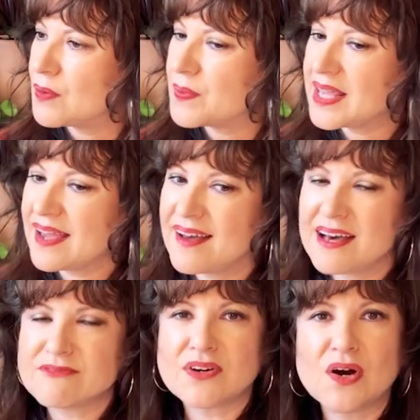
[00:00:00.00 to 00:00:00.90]
We
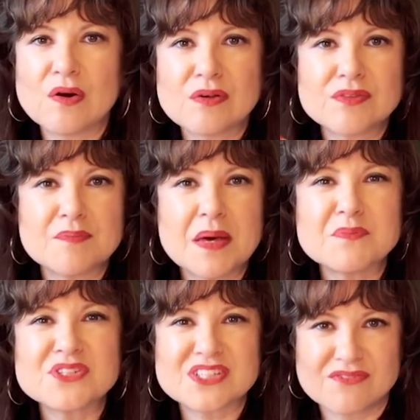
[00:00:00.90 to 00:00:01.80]
have all the
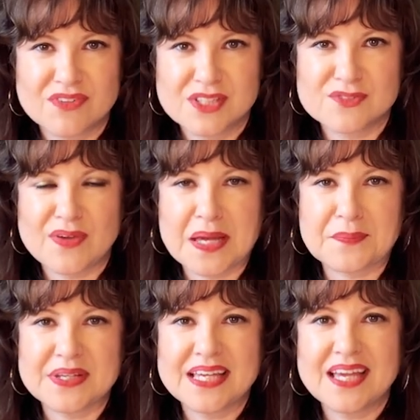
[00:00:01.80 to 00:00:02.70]
members of his
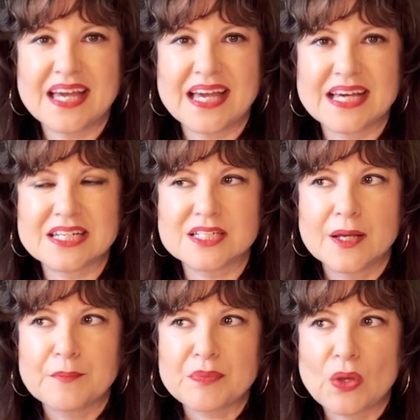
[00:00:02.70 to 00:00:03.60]
family and
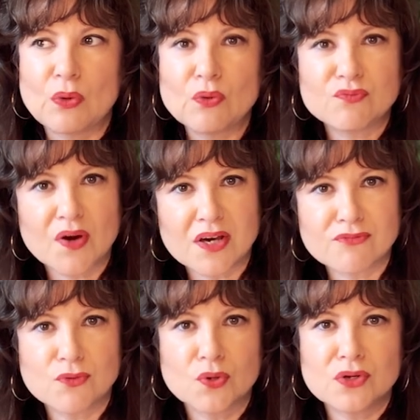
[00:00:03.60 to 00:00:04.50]
who
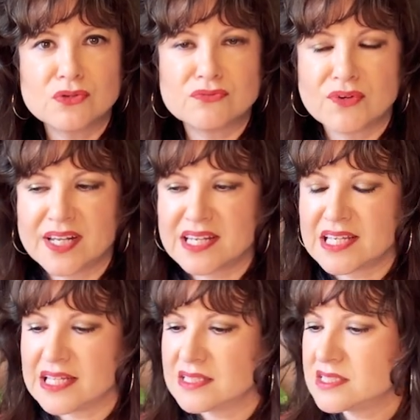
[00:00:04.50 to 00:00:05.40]
fought for, who fought
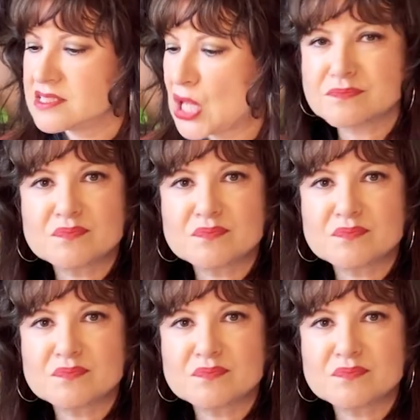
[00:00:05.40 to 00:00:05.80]
against.